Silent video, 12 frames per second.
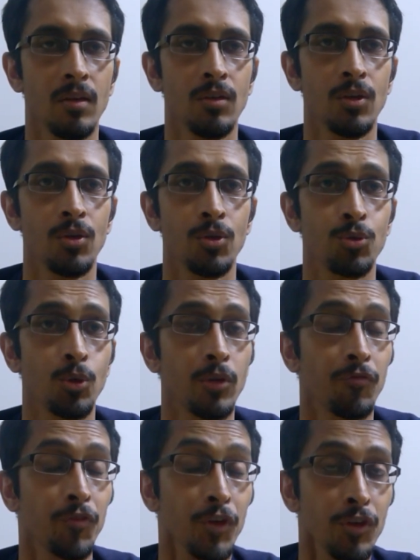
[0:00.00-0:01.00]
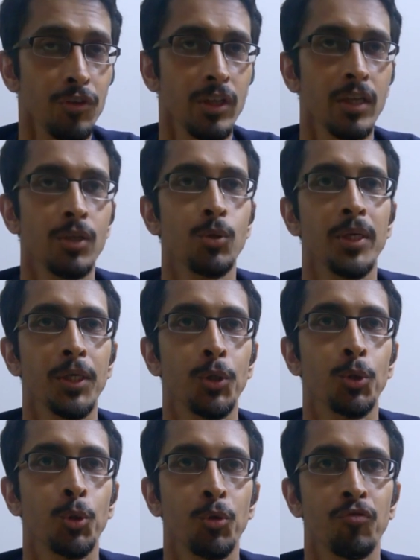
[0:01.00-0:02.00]
So the first thing you need to do
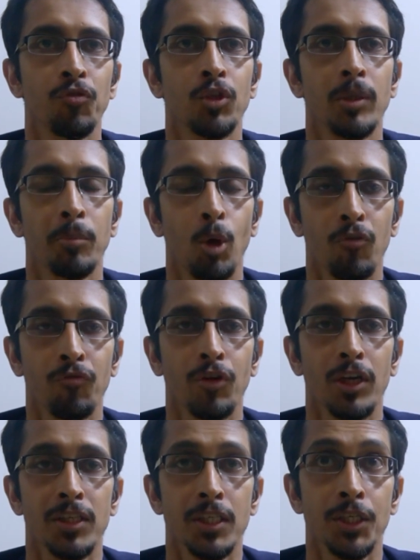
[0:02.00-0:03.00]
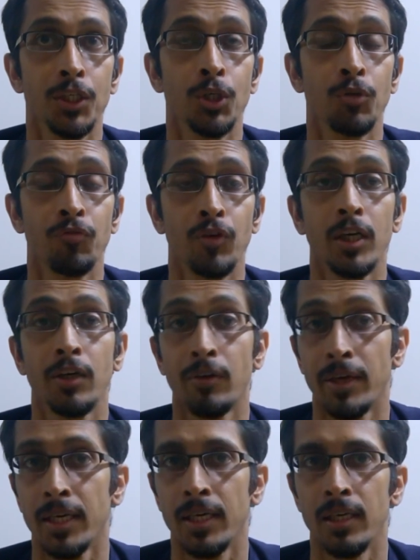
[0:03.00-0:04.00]
for the morph transition to work
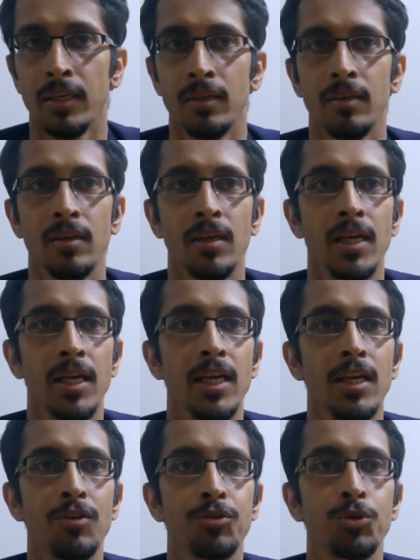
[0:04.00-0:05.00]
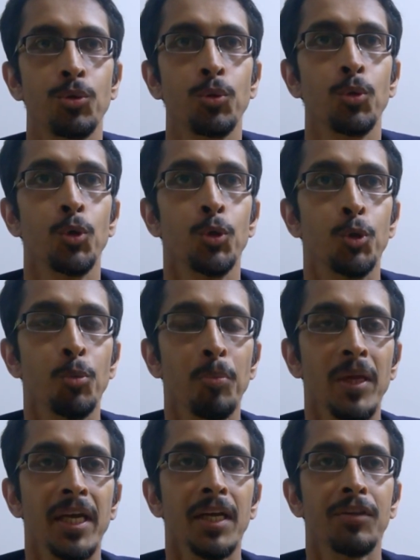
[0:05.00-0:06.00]
correctly is to
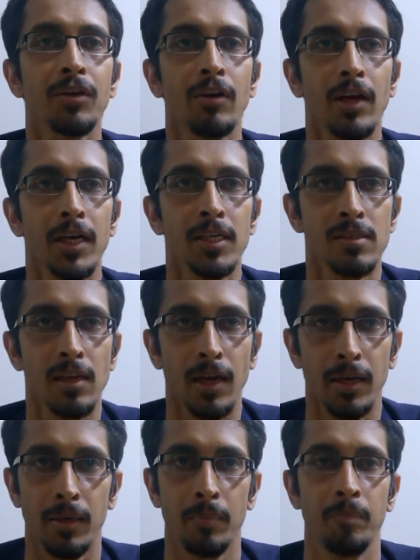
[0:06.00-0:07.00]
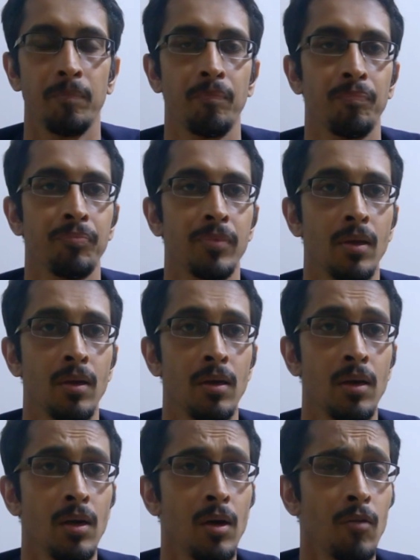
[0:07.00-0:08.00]
duplicate the current slide.
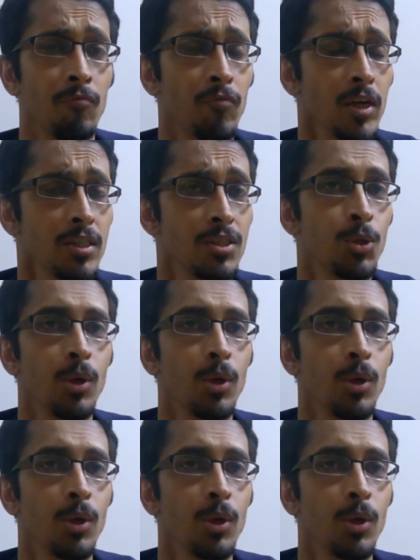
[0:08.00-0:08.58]
Once you have